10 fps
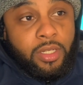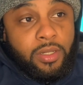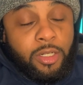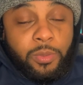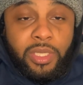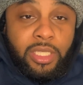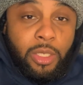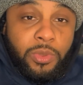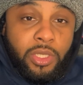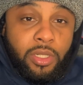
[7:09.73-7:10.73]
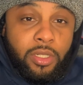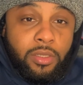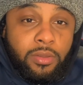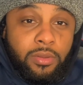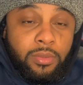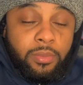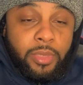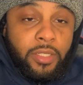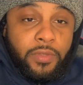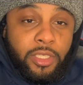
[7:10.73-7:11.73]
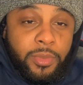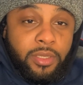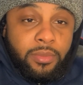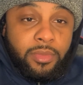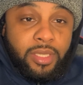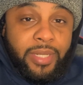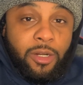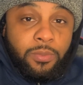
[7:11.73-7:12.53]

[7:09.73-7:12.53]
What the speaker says: Hope this helps y'all. Barry Fisherman, I'm out.